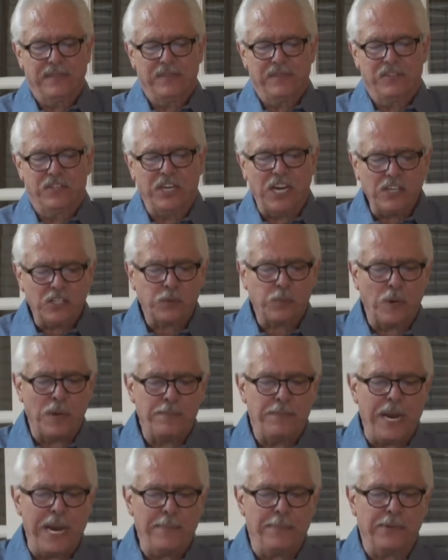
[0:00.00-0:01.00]
just when
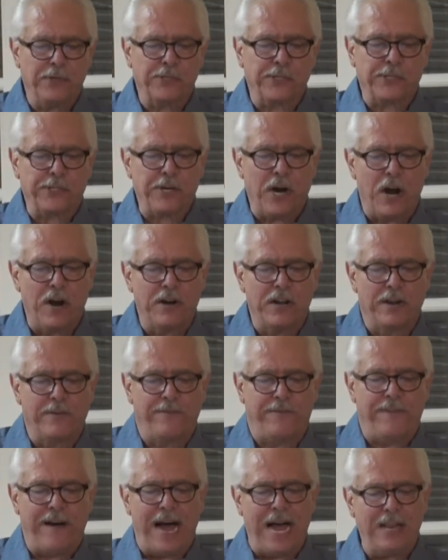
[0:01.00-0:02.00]
people started
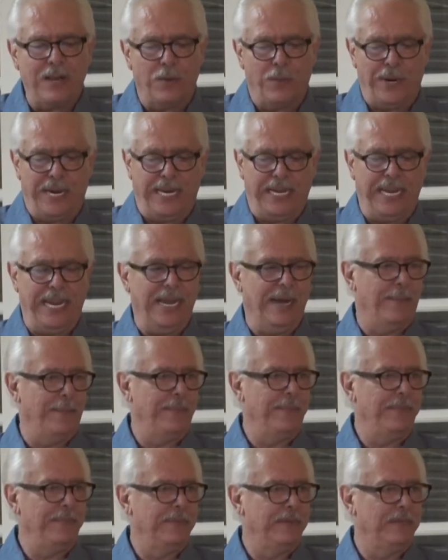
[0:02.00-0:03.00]
following him,
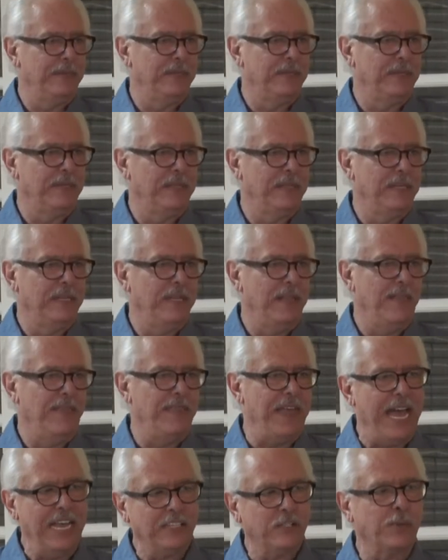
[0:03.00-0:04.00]

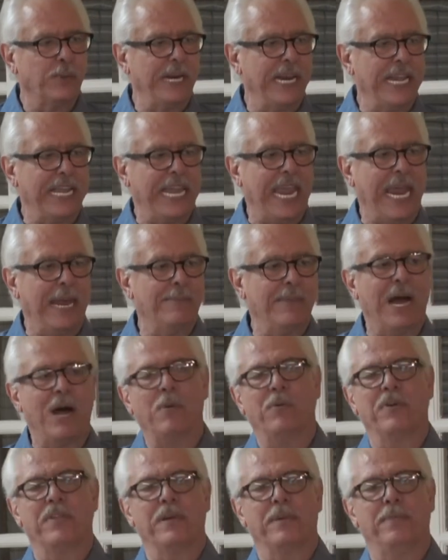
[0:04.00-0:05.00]
that's when he came out
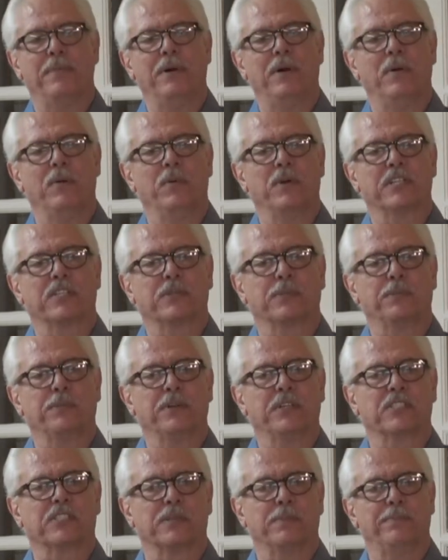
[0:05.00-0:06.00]
with, a, with,
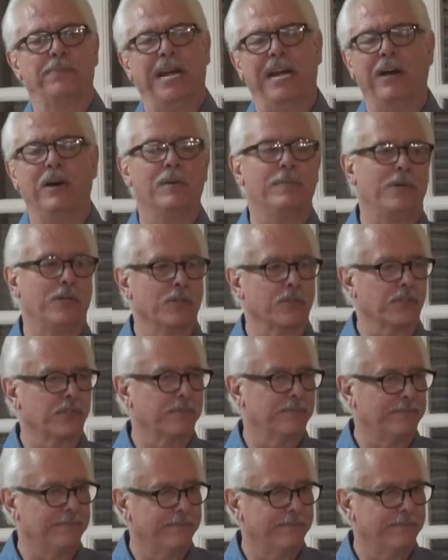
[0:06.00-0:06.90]
with some parables.